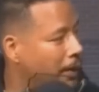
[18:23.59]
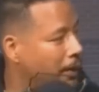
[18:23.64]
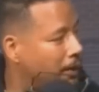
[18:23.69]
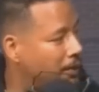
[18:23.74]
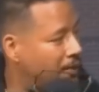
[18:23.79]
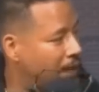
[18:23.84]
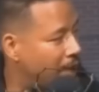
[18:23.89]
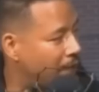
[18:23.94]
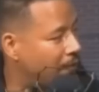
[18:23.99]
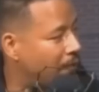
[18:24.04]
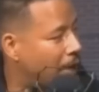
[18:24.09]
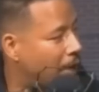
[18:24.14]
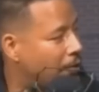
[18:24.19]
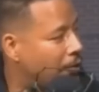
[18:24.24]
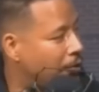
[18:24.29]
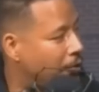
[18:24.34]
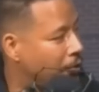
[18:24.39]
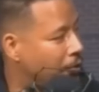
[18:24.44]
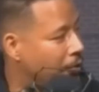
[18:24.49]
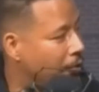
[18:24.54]
the same
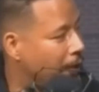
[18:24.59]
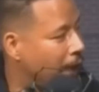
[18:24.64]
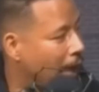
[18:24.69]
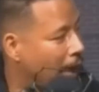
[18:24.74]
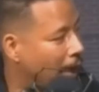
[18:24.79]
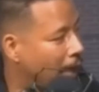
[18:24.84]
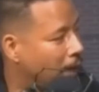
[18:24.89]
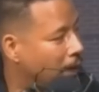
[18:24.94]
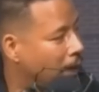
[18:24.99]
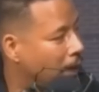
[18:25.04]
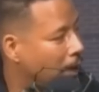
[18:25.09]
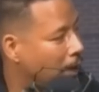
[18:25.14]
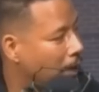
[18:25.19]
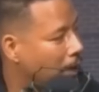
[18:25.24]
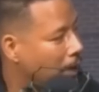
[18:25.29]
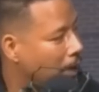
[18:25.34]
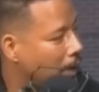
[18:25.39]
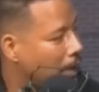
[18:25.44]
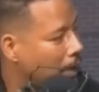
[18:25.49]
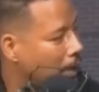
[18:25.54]
value you got.
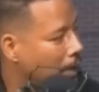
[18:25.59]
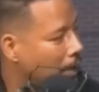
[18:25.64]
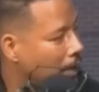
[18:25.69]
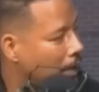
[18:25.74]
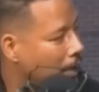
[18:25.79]
Yeah.